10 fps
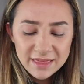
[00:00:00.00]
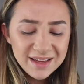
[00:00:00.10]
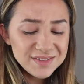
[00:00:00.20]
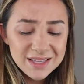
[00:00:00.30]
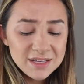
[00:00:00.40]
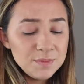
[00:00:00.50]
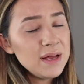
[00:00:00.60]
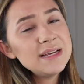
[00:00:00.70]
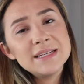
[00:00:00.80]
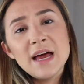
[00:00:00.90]
I think I've said this
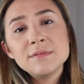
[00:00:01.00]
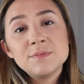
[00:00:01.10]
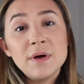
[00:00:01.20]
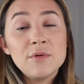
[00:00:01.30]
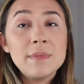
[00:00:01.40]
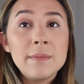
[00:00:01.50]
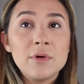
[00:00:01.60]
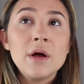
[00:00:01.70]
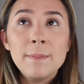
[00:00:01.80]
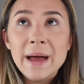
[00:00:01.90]
many times, but
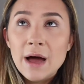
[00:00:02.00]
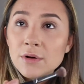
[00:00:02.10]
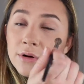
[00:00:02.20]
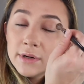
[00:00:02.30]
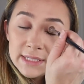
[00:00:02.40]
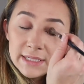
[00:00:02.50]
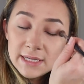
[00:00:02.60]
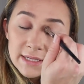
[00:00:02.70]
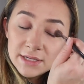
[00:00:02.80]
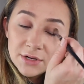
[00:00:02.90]
remember, a powder is
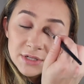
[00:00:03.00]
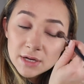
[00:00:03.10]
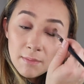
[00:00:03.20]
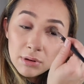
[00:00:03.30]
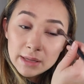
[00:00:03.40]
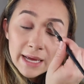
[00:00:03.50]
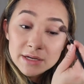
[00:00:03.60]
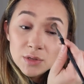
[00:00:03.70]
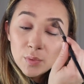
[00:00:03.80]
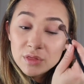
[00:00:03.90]
easier to
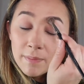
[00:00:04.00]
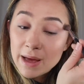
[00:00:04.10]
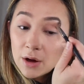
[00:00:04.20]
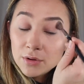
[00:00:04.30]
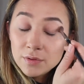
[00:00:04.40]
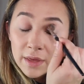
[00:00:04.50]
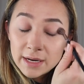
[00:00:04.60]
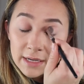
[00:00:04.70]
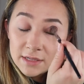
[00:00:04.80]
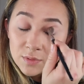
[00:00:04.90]
blend with a powder than
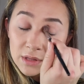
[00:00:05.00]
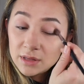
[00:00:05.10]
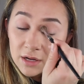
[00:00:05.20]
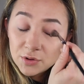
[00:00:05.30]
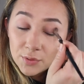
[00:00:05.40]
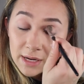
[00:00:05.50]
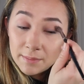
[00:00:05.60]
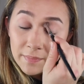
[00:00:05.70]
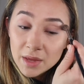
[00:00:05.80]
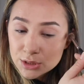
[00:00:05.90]
it is with a cream.